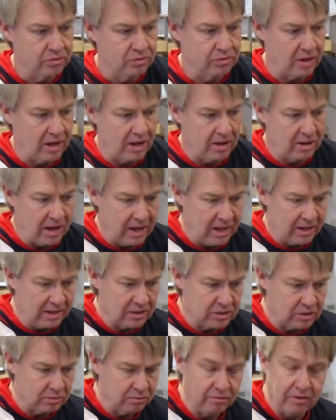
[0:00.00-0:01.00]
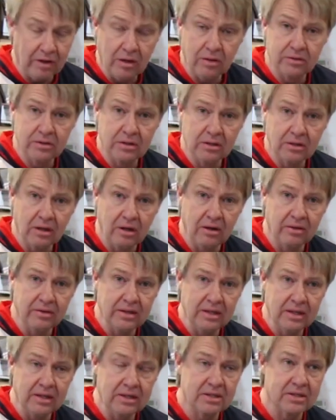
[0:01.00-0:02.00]
try adding some felt on
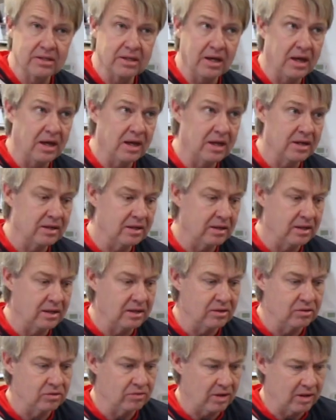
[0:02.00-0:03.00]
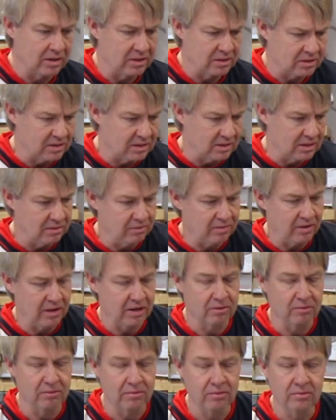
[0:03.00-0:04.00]
the inside and trying to see if I
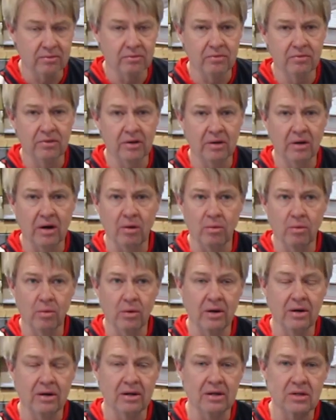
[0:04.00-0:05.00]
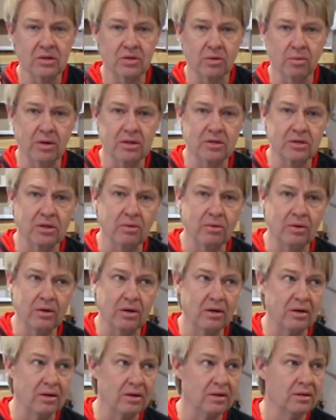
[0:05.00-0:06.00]
could figure out where it is or what's going
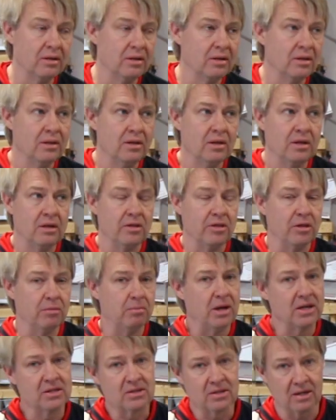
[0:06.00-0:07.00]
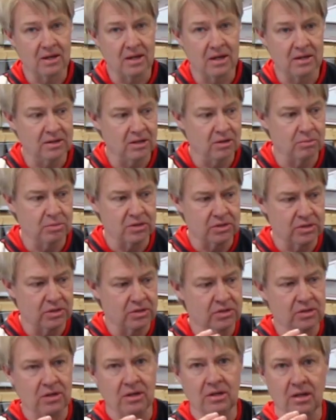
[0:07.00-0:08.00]
on. The best thing I did was
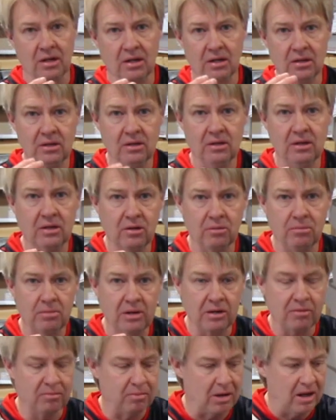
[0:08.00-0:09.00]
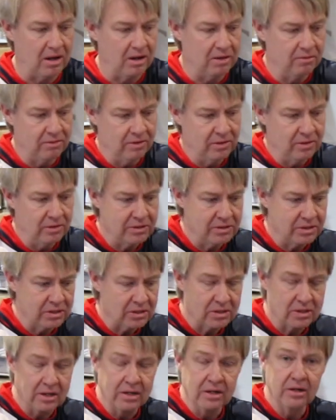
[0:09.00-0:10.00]
just took a little bit of polyfill and
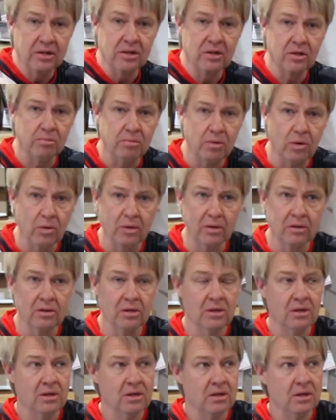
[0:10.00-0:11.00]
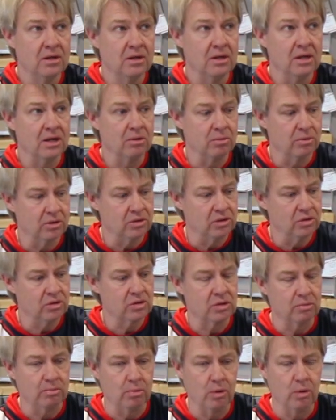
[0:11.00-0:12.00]
just slid it in the port. It
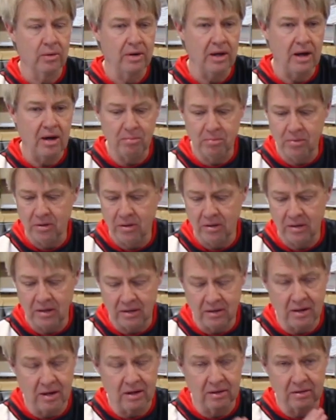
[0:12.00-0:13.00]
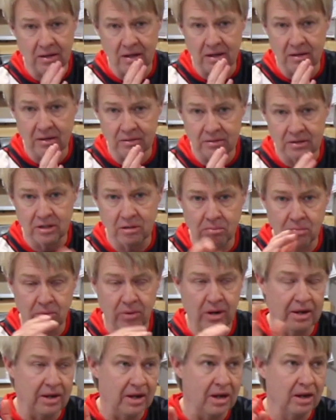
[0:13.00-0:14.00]
reduced the port output. It knocked that dip
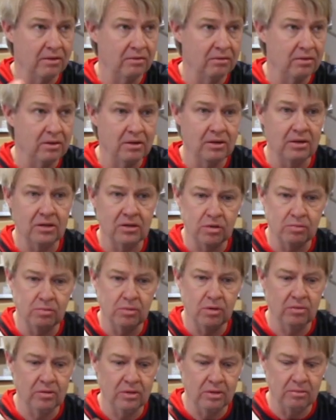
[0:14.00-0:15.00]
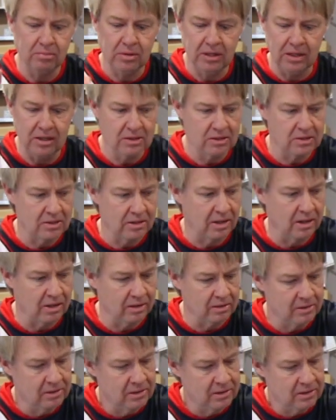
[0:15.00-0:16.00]
right out of it. It smoothed the impedance
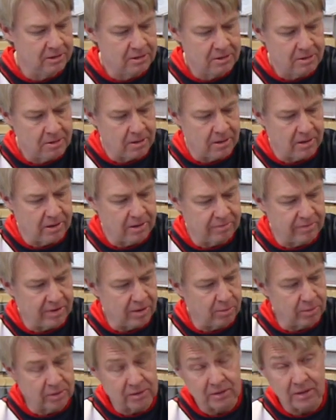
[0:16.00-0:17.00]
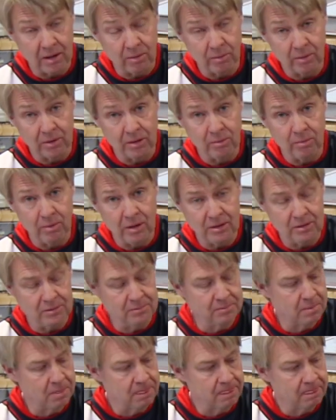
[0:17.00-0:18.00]
out. That worked out really
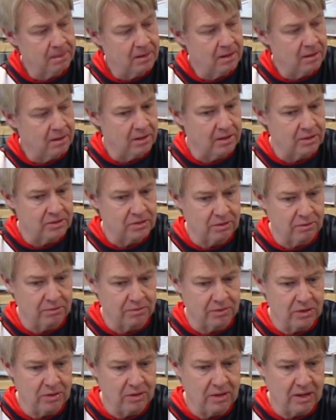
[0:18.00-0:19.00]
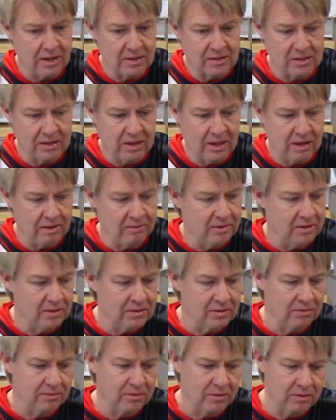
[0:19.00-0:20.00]
well. So for you guys that have
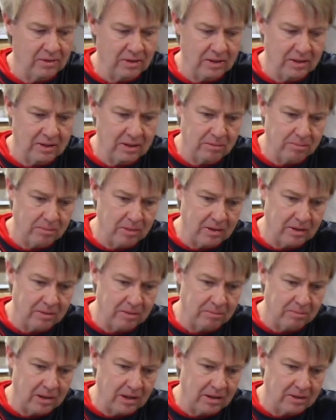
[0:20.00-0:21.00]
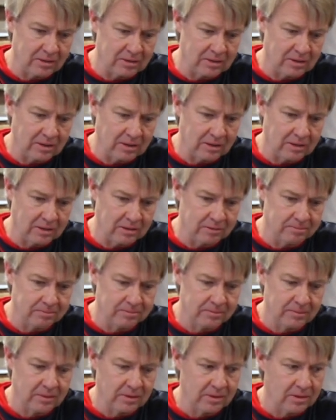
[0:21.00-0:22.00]
these, if you're thinking about
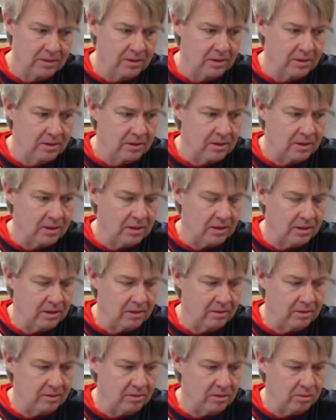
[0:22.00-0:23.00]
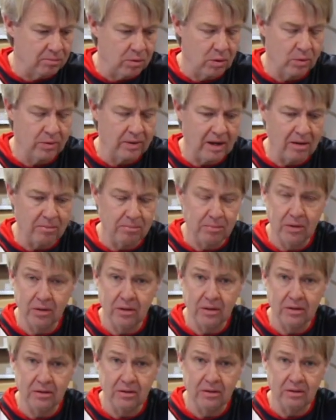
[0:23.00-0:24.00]
the port
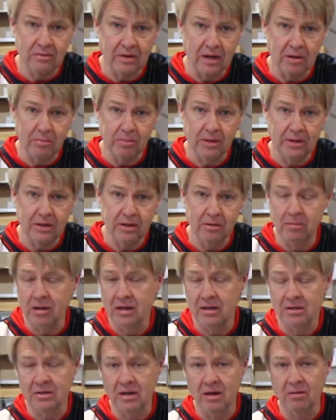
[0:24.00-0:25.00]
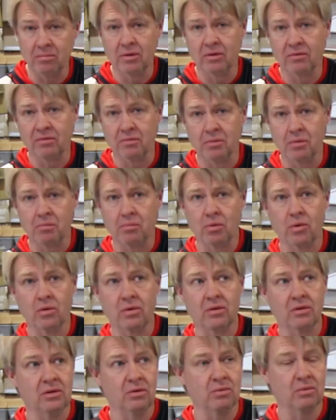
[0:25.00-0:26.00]
output and you've got plenty of bass output from the
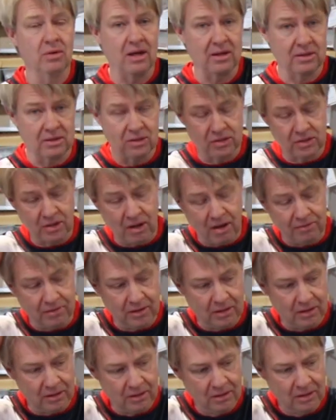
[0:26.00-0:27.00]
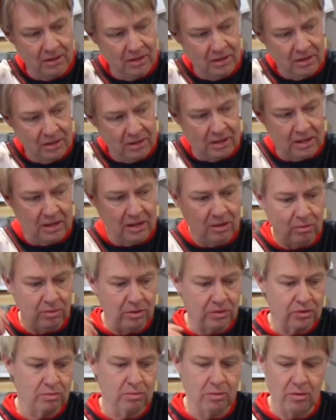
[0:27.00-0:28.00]
port and would like to soften it, it
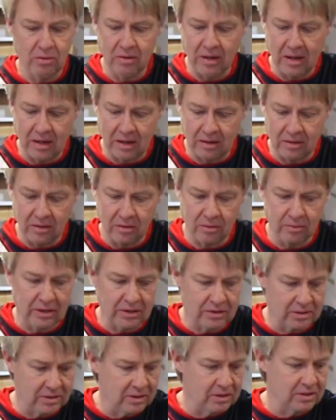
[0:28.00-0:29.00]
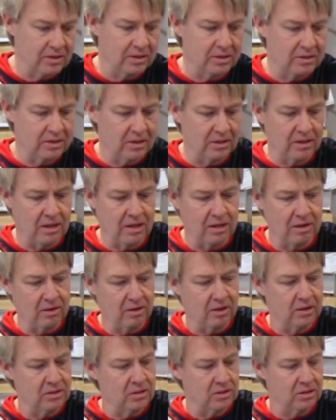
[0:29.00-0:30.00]
will smooth out a little resonance that's in that
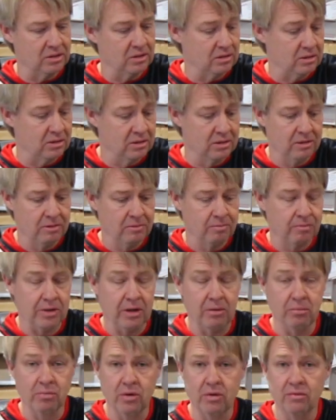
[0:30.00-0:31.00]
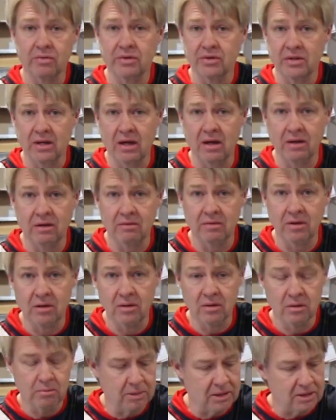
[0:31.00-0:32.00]
area and should improve the sound of it a
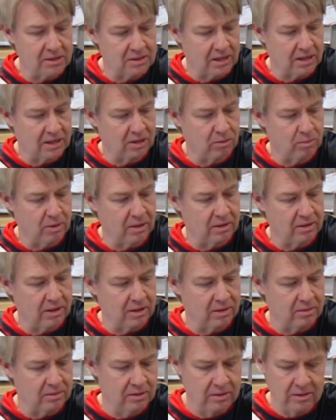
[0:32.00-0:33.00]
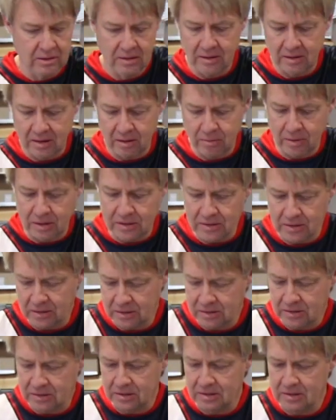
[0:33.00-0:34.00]
little bit, take away that
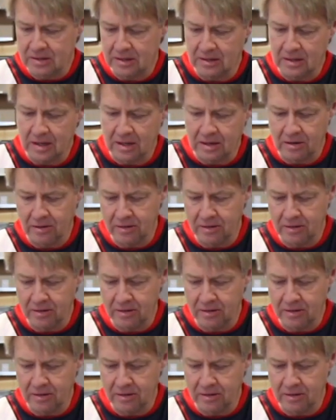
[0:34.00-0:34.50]
resonance that's in that